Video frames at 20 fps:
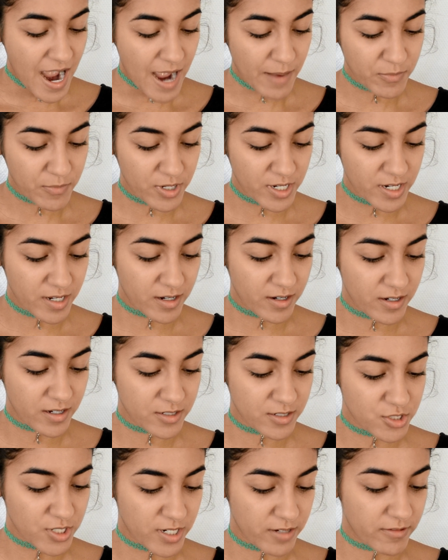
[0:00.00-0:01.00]
I'm
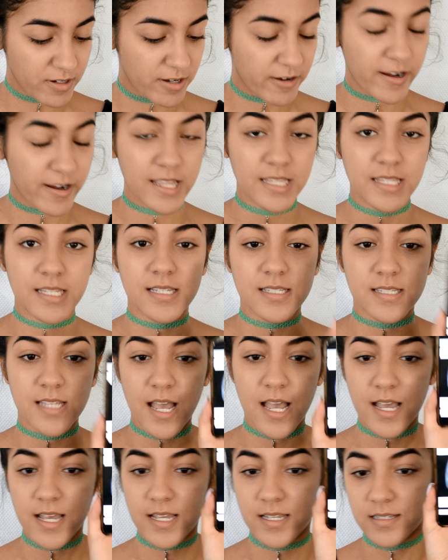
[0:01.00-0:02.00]
gonna try to recreate this
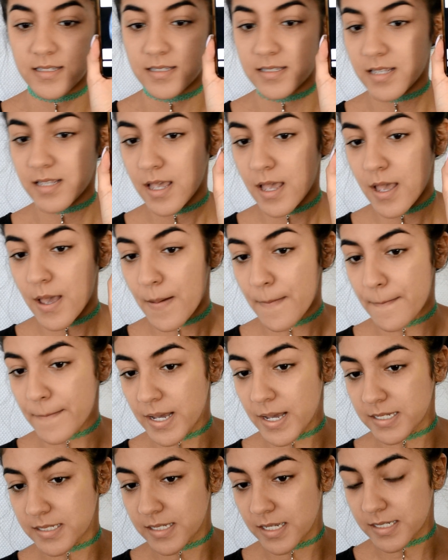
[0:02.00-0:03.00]
as
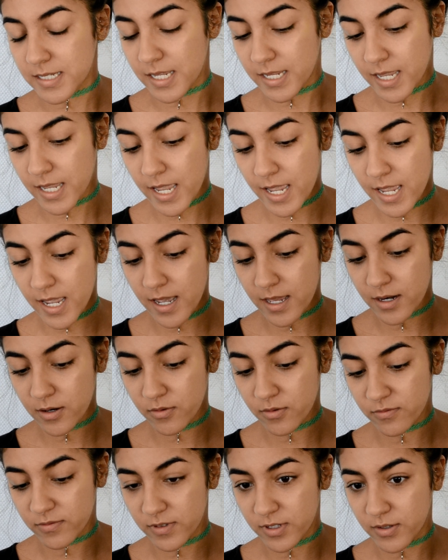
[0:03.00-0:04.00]
best as I can.
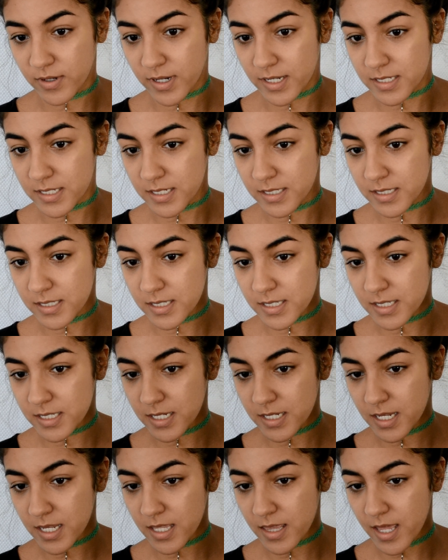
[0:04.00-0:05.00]
Hopefully you guys can
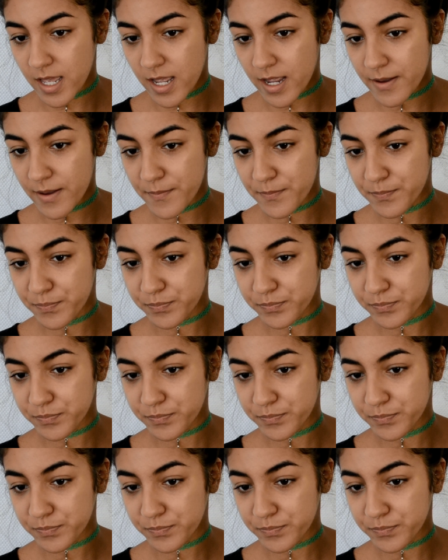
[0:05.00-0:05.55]
see that.